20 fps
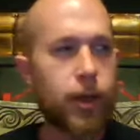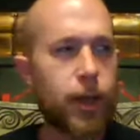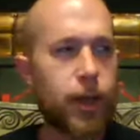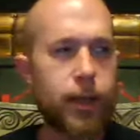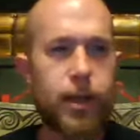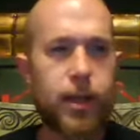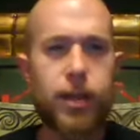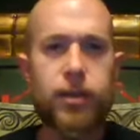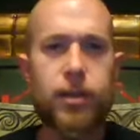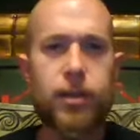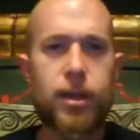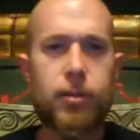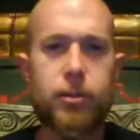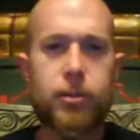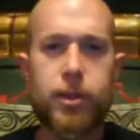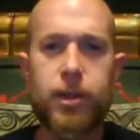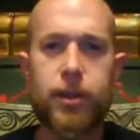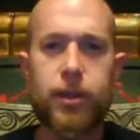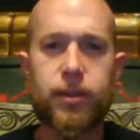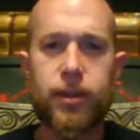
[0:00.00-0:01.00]
And 9
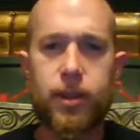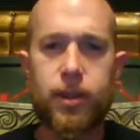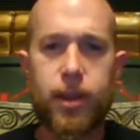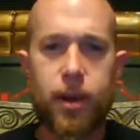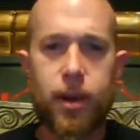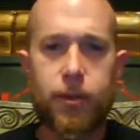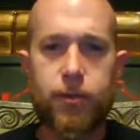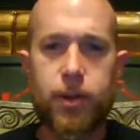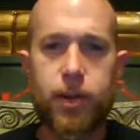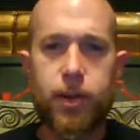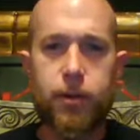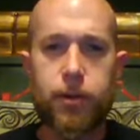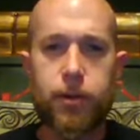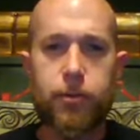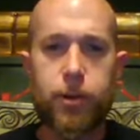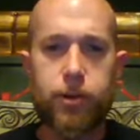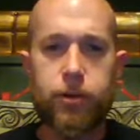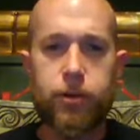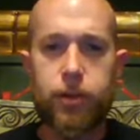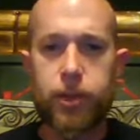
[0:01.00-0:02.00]
times out of 10, I'll find a
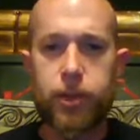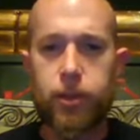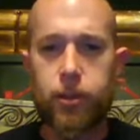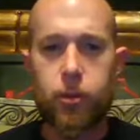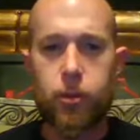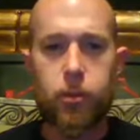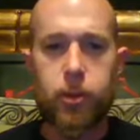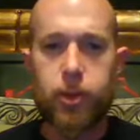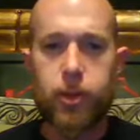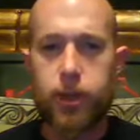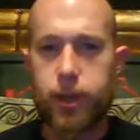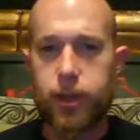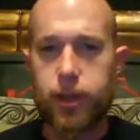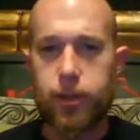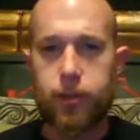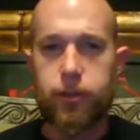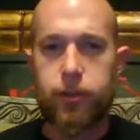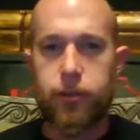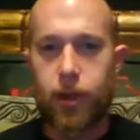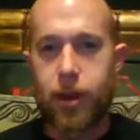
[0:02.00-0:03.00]
freshly killed one laying
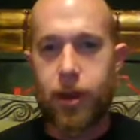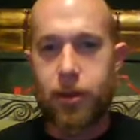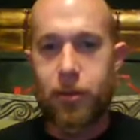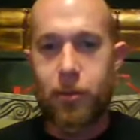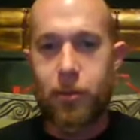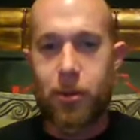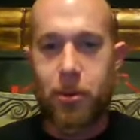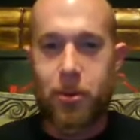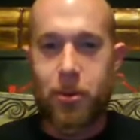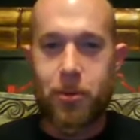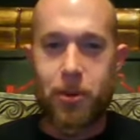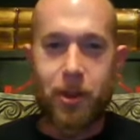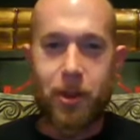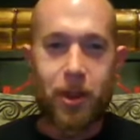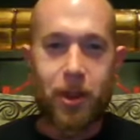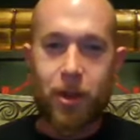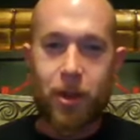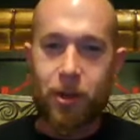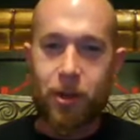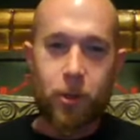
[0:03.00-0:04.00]
on the side of the road
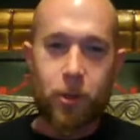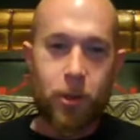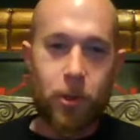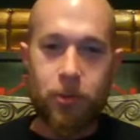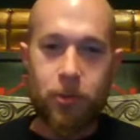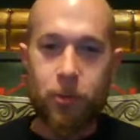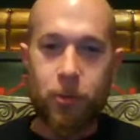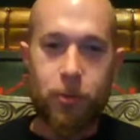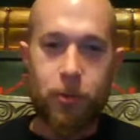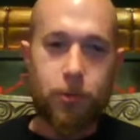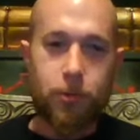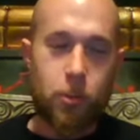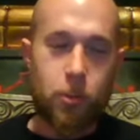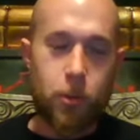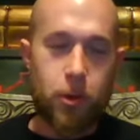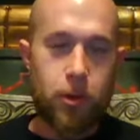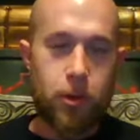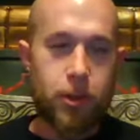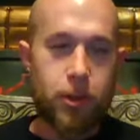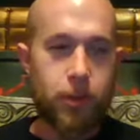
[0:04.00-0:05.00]
going to and from
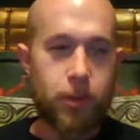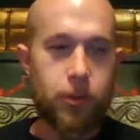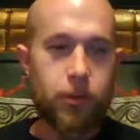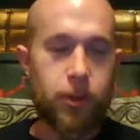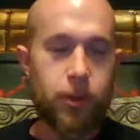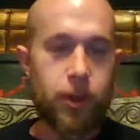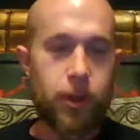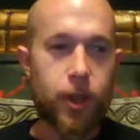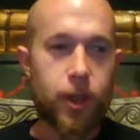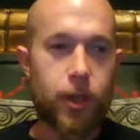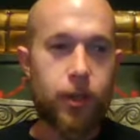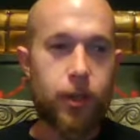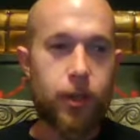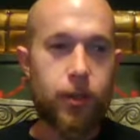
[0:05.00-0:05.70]
work each day.